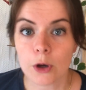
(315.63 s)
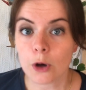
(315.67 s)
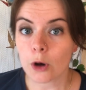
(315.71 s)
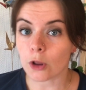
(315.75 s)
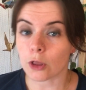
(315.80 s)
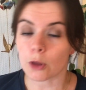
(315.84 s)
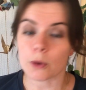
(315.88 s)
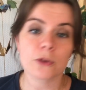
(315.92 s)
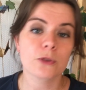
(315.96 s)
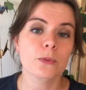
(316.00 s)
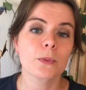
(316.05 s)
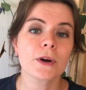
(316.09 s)

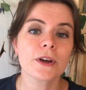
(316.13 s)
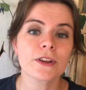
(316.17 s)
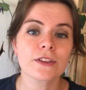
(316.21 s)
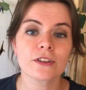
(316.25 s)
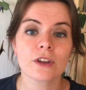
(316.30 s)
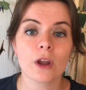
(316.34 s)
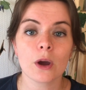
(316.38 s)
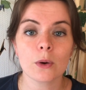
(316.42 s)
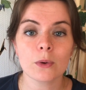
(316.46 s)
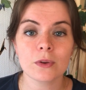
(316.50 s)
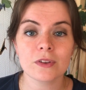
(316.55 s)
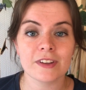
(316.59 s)
Although it's worth
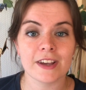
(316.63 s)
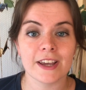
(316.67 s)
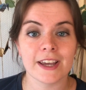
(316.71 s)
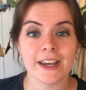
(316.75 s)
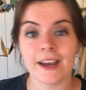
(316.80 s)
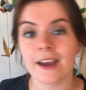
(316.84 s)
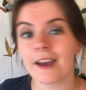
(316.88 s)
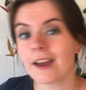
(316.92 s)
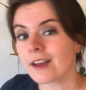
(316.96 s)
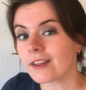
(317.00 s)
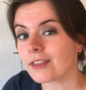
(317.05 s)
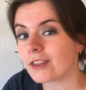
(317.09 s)

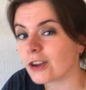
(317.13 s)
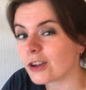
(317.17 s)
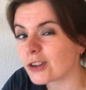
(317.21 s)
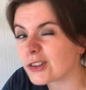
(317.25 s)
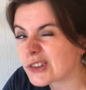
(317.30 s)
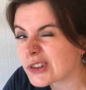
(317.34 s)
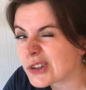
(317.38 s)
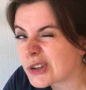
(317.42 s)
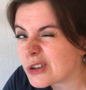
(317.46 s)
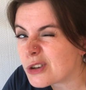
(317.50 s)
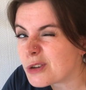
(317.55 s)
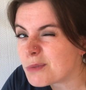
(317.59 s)
noting that a
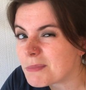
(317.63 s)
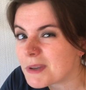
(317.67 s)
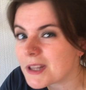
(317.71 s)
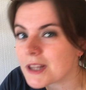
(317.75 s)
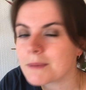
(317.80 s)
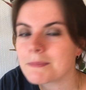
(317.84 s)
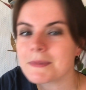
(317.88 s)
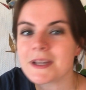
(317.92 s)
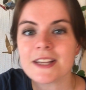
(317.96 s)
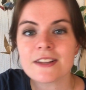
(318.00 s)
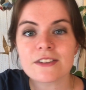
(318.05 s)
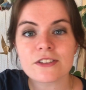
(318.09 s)

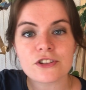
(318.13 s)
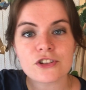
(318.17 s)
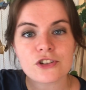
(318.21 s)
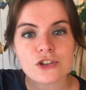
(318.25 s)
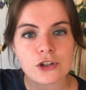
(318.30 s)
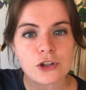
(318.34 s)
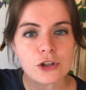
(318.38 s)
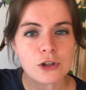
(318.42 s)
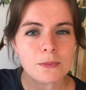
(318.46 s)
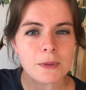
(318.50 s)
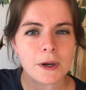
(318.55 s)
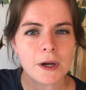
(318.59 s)
2mm
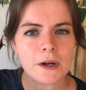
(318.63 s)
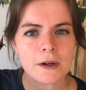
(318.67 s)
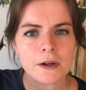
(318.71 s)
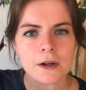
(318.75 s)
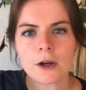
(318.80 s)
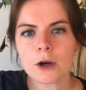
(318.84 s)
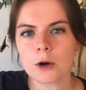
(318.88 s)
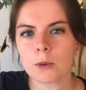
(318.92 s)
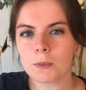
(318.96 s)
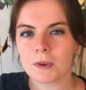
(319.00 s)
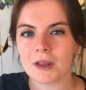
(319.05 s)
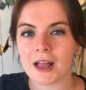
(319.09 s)
tumour
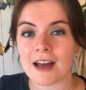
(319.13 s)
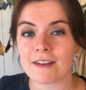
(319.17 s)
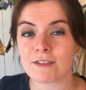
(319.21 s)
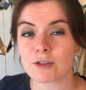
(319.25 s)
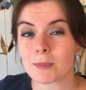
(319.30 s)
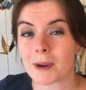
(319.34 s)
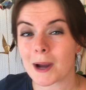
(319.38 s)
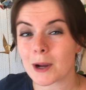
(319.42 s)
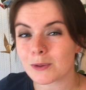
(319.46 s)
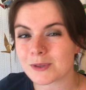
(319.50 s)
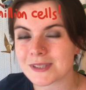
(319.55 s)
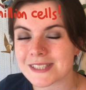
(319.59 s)
will have
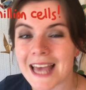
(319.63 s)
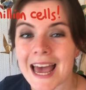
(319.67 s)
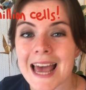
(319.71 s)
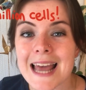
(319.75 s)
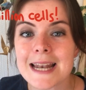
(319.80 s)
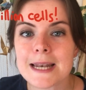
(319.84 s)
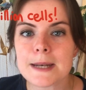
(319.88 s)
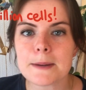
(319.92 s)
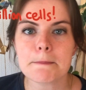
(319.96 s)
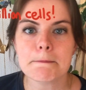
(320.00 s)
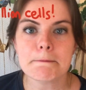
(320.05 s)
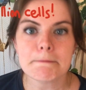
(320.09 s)
about
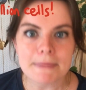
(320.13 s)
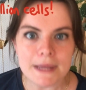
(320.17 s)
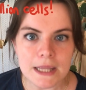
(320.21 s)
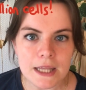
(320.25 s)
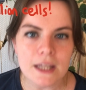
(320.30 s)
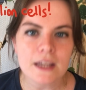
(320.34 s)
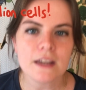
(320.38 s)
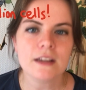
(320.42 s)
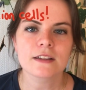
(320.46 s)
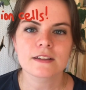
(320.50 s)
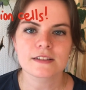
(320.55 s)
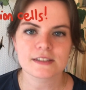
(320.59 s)
10
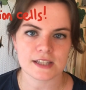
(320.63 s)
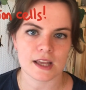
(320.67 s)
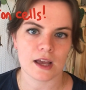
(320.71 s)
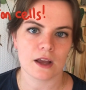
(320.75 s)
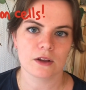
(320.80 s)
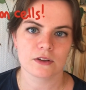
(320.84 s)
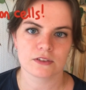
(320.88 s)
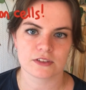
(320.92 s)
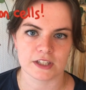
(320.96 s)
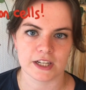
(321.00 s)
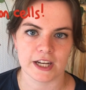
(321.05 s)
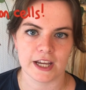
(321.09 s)
million
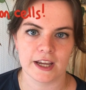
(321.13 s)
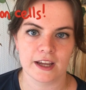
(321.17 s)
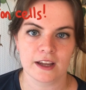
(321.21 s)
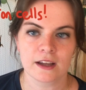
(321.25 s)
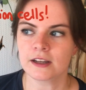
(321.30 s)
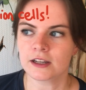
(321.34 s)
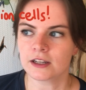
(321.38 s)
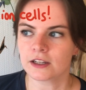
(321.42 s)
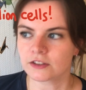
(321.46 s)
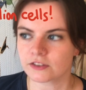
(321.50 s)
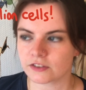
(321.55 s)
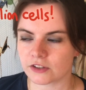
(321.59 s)
cells in it,
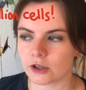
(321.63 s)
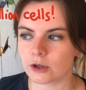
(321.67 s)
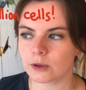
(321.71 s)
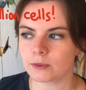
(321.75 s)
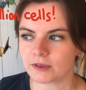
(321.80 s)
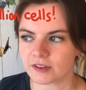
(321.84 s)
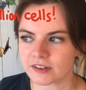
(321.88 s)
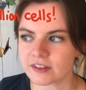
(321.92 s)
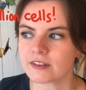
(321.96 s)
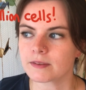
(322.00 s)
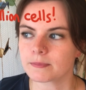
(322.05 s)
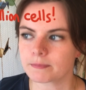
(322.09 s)
so
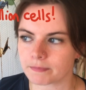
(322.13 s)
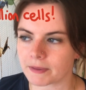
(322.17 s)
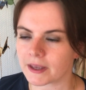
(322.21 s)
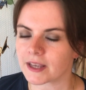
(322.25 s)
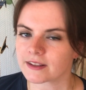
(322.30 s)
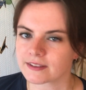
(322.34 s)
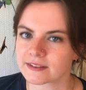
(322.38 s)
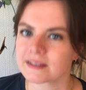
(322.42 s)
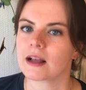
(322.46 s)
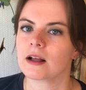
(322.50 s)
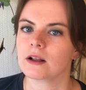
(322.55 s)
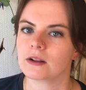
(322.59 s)
this is
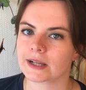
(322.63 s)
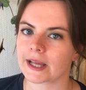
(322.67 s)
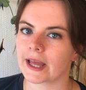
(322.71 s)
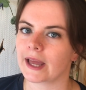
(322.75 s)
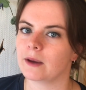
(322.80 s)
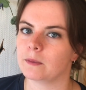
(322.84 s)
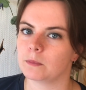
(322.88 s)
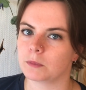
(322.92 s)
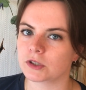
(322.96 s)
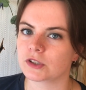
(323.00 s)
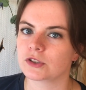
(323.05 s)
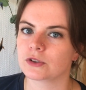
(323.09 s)
big cell
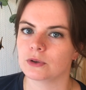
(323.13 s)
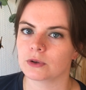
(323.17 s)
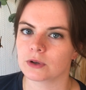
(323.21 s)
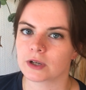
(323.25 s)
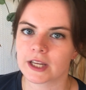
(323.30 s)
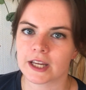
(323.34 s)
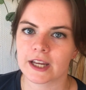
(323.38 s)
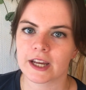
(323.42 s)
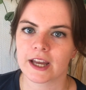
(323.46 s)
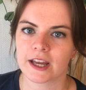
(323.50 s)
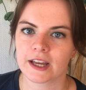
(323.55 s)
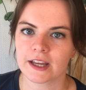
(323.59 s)
game we're
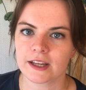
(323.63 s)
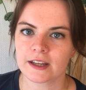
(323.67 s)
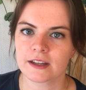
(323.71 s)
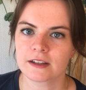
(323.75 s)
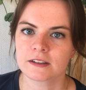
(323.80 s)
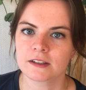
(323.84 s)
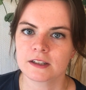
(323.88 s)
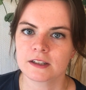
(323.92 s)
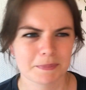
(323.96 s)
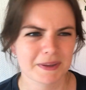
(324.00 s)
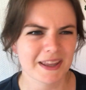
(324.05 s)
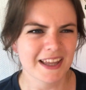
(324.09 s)
talking here.
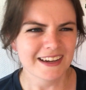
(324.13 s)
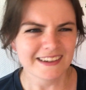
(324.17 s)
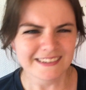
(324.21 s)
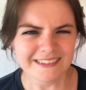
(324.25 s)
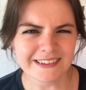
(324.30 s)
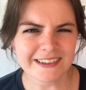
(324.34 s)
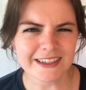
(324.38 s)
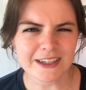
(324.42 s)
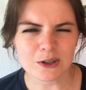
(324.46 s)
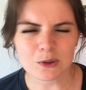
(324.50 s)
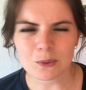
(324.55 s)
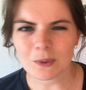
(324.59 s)
But then
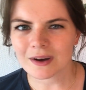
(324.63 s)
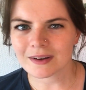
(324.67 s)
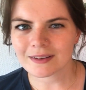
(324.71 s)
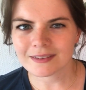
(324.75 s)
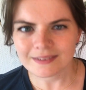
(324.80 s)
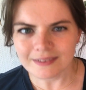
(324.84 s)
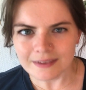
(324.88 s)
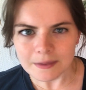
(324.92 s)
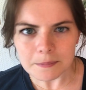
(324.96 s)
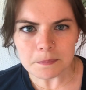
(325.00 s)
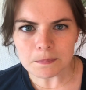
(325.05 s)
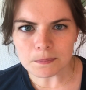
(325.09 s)
isn't it quite
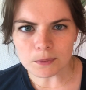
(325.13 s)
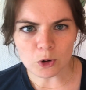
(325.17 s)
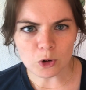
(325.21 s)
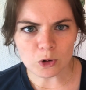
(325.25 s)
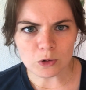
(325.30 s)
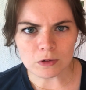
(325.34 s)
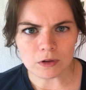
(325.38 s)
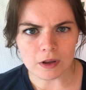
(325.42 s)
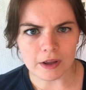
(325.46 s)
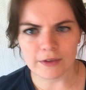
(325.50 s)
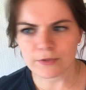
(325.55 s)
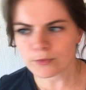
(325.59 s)

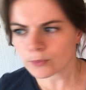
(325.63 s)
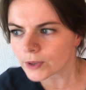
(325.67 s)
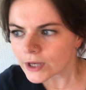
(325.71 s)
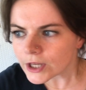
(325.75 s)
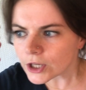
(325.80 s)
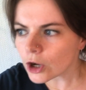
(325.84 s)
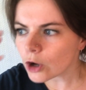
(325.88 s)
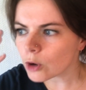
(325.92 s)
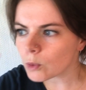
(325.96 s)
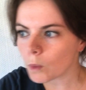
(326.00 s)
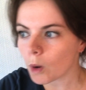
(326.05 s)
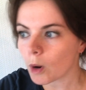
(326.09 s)
simple? If we
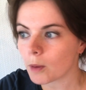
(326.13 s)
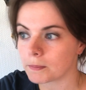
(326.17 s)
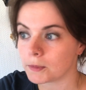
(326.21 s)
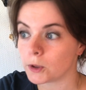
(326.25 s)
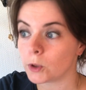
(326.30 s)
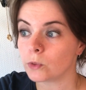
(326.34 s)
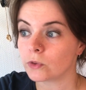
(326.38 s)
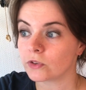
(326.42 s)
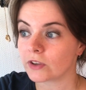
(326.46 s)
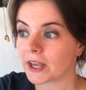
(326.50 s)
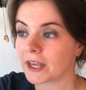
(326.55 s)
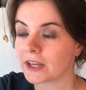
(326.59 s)
know what
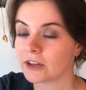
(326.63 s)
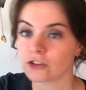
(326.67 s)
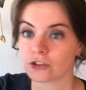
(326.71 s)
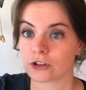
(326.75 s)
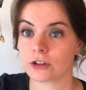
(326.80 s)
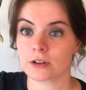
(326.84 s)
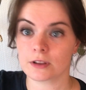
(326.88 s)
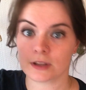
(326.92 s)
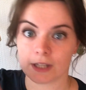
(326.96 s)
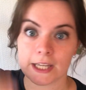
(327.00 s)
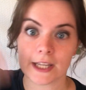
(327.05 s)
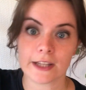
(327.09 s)

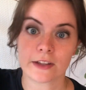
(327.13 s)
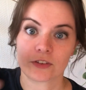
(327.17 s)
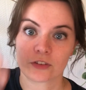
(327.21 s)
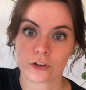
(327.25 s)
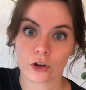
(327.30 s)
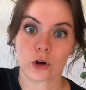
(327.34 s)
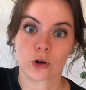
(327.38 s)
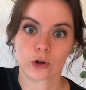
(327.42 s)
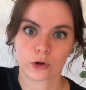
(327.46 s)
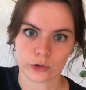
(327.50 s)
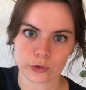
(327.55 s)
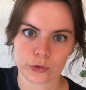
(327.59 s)
mutation leads
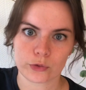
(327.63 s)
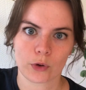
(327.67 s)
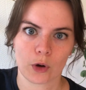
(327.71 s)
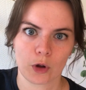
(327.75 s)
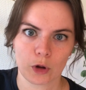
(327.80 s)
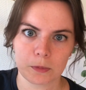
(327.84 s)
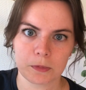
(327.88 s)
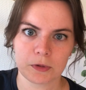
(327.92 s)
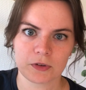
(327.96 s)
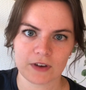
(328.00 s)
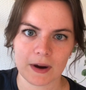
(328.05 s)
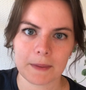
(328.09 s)
to
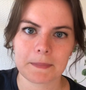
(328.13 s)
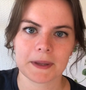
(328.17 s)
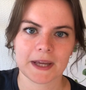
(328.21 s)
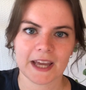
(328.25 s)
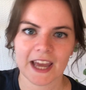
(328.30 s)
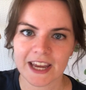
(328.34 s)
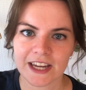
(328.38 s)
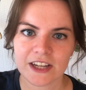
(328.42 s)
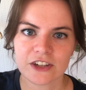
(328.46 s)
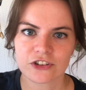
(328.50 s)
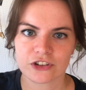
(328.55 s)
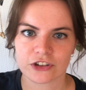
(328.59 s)
uncontrollable
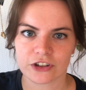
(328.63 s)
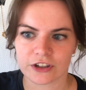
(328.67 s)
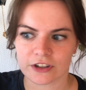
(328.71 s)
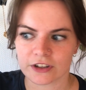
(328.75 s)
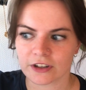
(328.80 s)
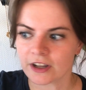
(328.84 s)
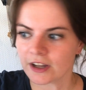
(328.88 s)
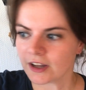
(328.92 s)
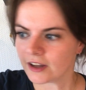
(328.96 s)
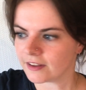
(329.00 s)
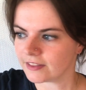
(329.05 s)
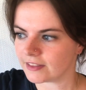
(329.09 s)

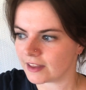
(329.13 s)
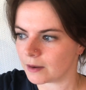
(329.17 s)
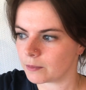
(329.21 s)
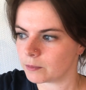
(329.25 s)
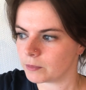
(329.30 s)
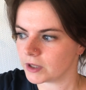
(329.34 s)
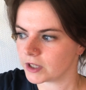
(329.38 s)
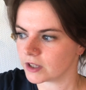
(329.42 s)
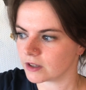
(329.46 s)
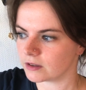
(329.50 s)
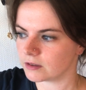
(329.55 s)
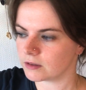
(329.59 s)
replication, then
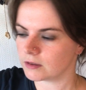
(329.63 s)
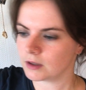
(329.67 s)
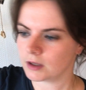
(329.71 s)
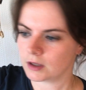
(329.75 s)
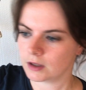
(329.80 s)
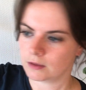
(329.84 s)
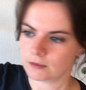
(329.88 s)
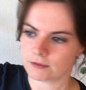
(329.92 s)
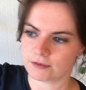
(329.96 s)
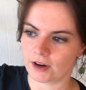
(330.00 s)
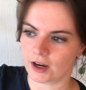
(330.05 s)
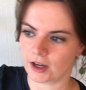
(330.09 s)
we can
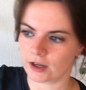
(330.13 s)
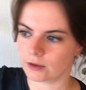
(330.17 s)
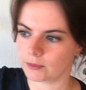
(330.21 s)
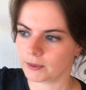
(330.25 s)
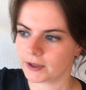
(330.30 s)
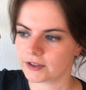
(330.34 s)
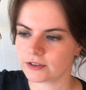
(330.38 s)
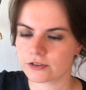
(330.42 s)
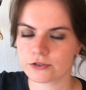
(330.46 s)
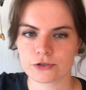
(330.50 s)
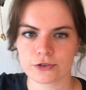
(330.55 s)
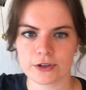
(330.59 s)
find a
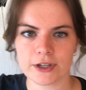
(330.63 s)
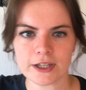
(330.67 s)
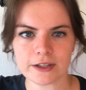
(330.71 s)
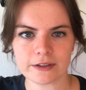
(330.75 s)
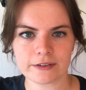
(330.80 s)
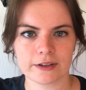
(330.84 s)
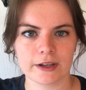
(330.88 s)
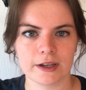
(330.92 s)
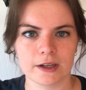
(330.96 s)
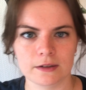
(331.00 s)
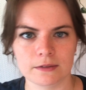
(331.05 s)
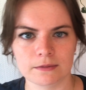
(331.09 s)
way to
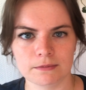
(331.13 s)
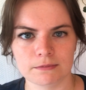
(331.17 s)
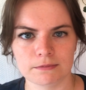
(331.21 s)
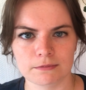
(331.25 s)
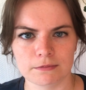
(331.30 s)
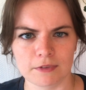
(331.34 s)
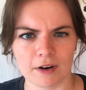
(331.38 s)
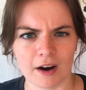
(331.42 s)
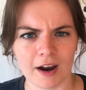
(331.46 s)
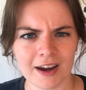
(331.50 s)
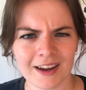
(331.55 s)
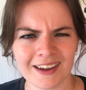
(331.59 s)
treat it,
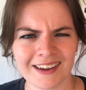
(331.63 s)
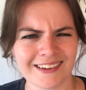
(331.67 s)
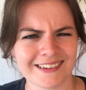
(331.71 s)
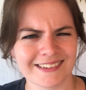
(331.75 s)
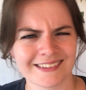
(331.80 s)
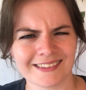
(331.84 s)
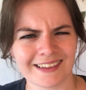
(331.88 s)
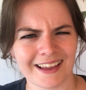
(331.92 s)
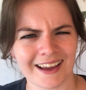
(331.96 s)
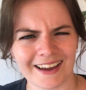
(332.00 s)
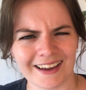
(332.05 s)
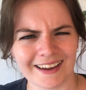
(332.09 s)
right?
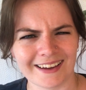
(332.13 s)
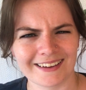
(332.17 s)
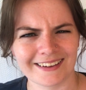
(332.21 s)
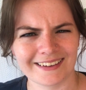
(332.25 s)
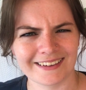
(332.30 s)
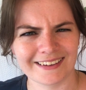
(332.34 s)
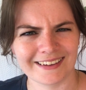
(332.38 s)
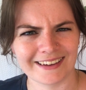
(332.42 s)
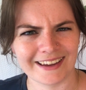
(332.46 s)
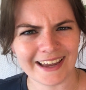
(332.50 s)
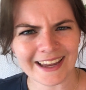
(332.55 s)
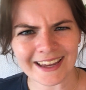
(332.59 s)
Isn't that
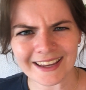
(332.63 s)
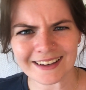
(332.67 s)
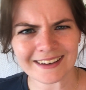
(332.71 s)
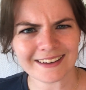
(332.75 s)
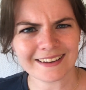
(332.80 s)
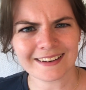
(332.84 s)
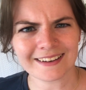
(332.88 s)
it?